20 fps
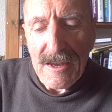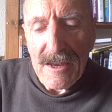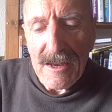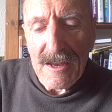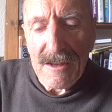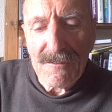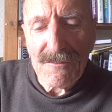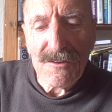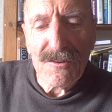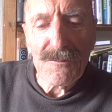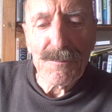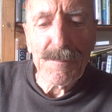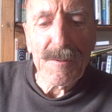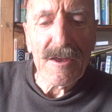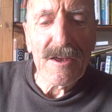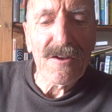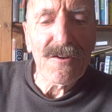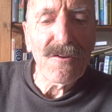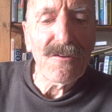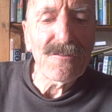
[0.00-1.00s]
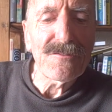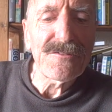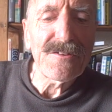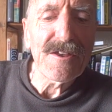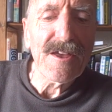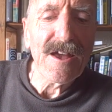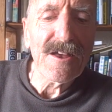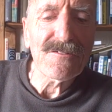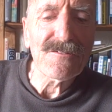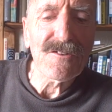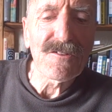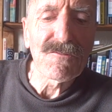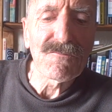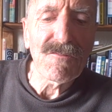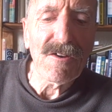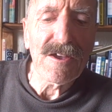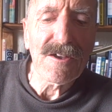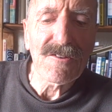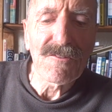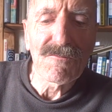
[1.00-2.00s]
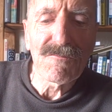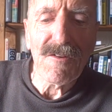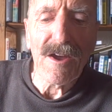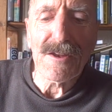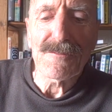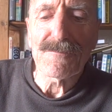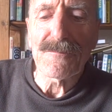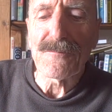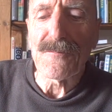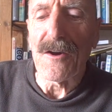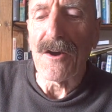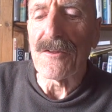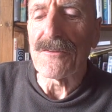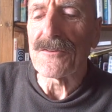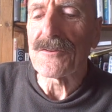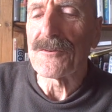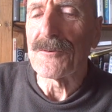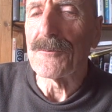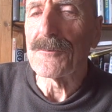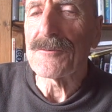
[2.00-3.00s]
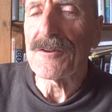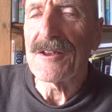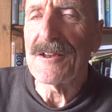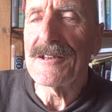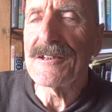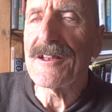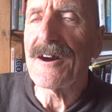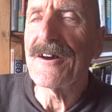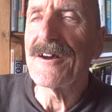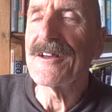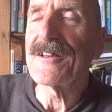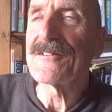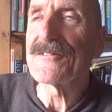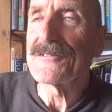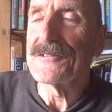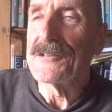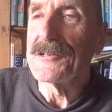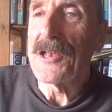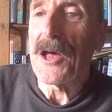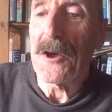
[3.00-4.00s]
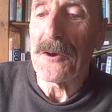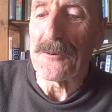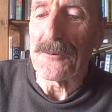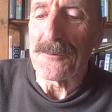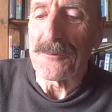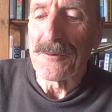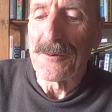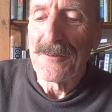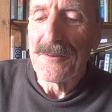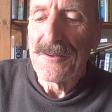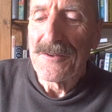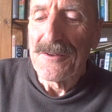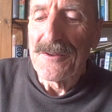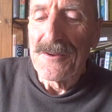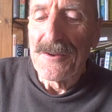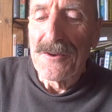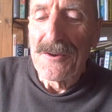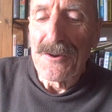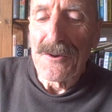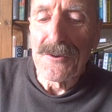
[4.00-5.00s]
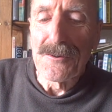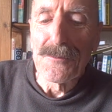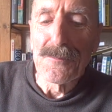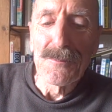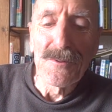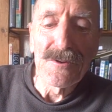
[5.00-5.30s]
It is because he has a great-grandfather called Elias Lowe, who